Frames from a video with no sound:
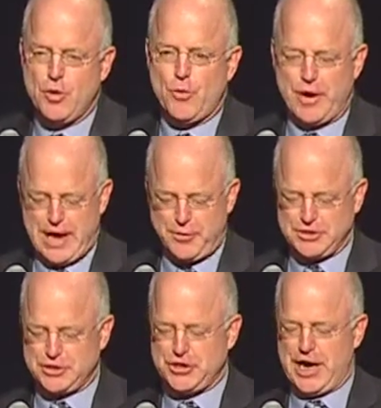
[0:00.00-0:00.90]
When I
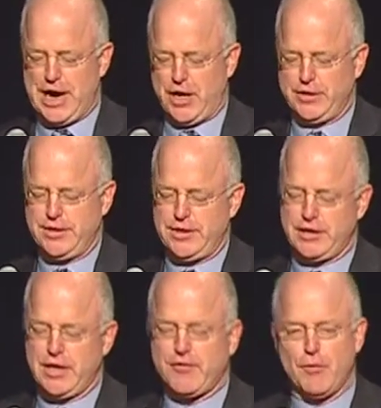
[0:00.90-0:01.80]
was a child,
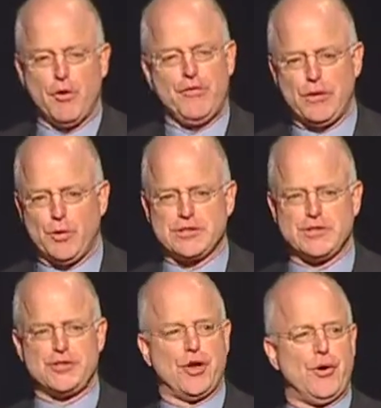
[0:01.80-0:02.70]
if a movie
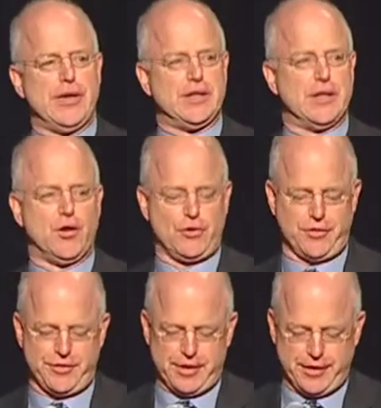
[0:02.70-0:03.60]
wasn't showing in the local
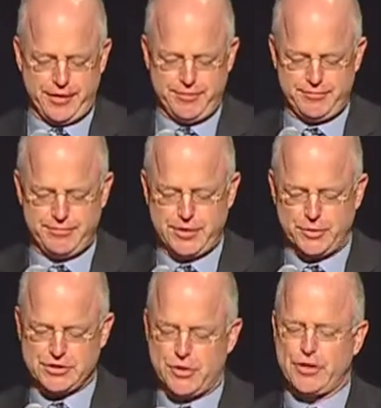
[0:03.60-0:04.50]
theater, there
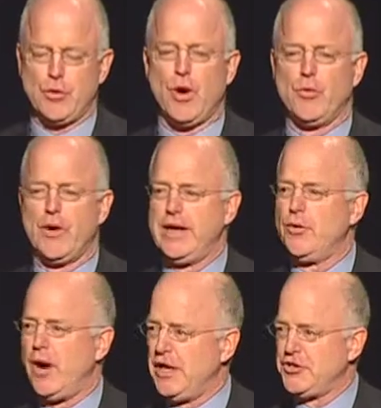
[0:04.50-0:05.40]
was only one way to
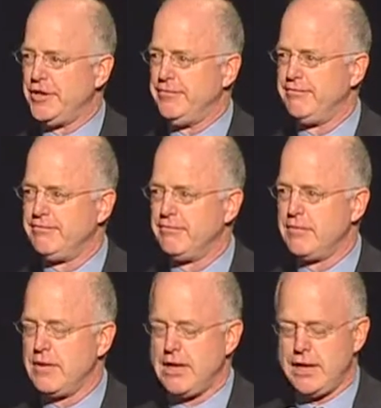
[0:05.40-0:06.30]
watch it,
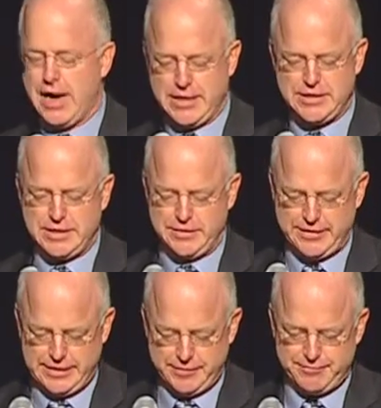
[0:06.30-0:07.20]
on
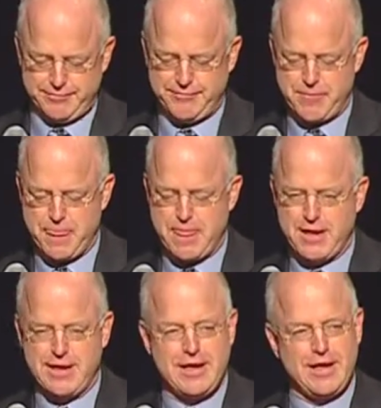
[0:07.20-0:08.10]
TV.
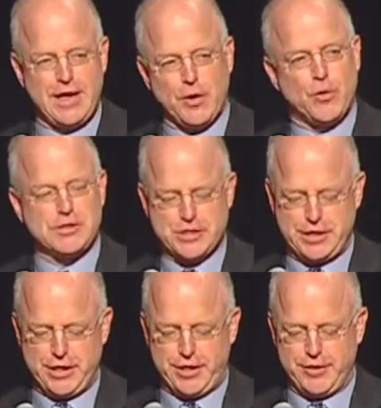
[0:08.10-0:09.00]
And once a
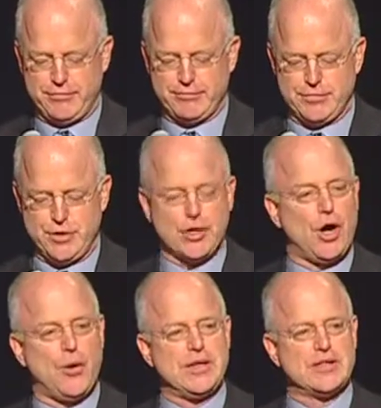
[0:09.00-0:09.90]
year, you could
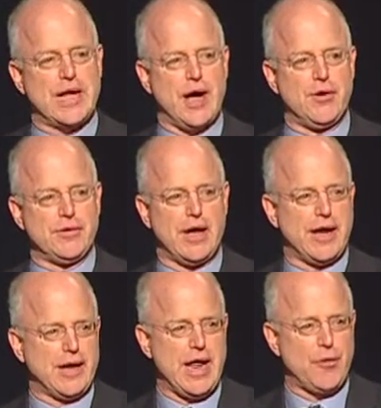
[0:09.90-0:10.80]
always count
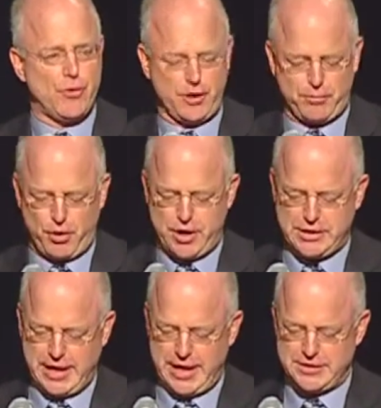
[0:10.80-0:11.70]
on a network
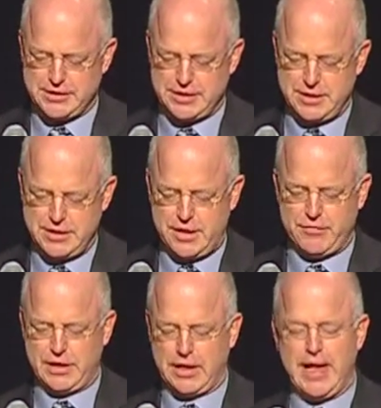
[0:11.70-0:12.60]
broadcast
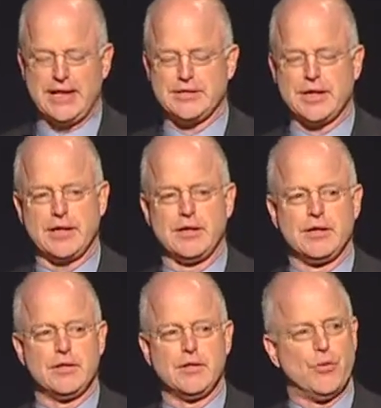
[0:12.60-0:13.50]
of the classic
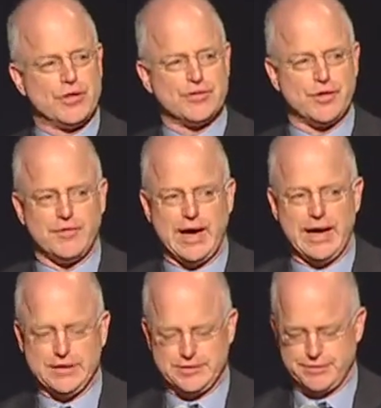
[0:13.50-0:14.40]
The Wizard of
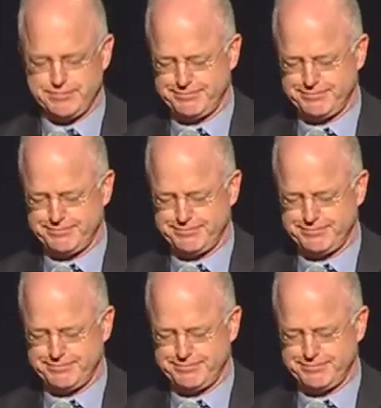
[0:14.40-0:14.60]
Oz.